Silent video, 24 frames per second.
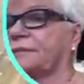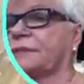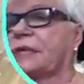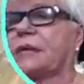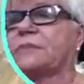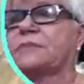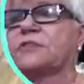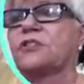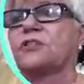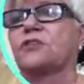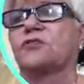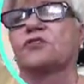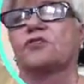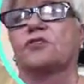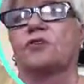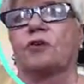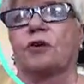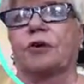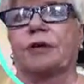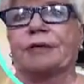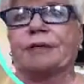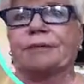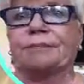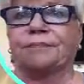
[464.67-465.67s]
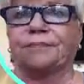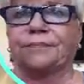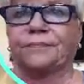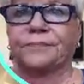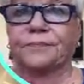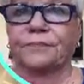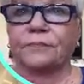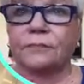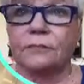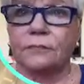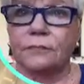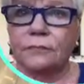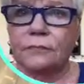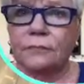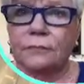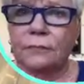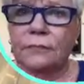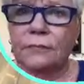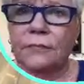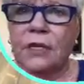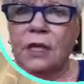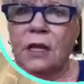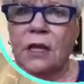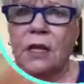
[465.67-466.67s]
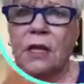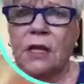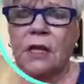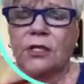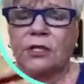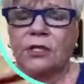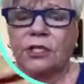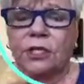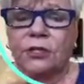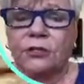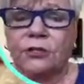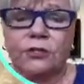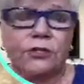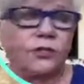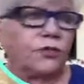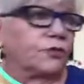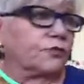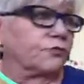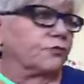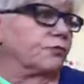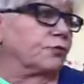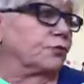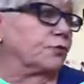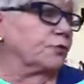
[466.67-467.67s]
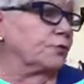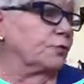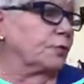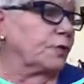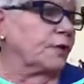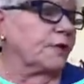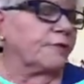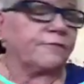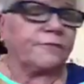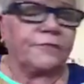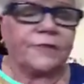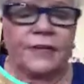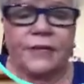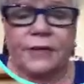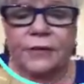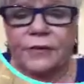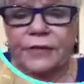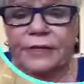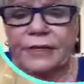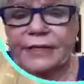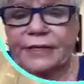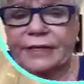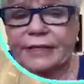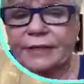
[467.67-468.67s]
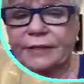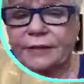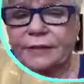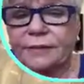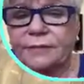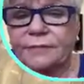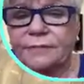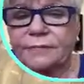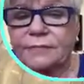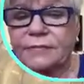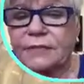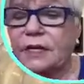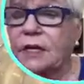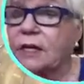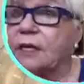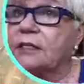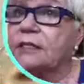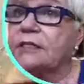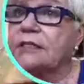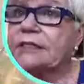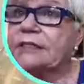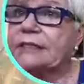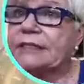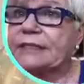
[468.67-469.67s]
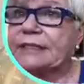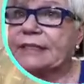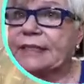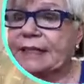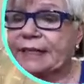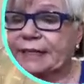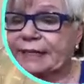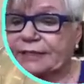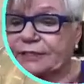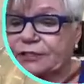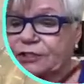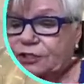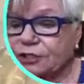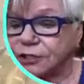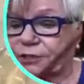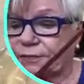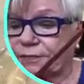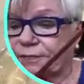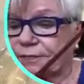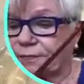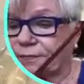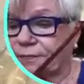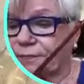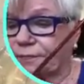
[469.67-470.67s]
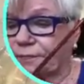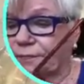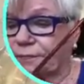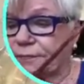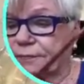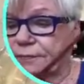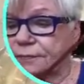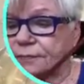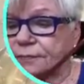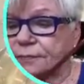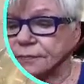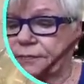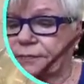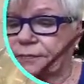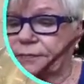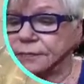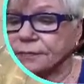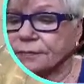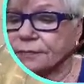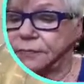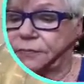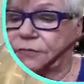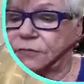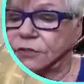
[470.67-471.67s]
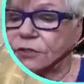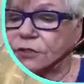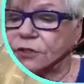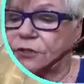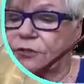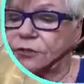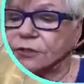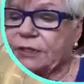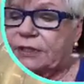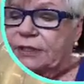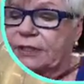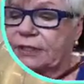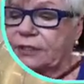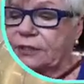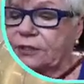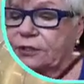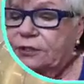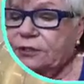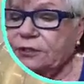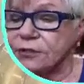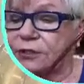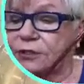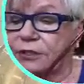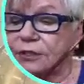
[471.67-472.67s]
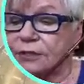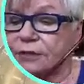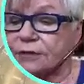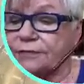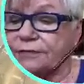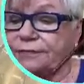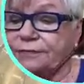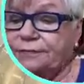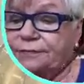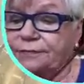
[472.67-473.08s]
I'm so sorry, goes through a very ugly stage. So you're thinking to yourself,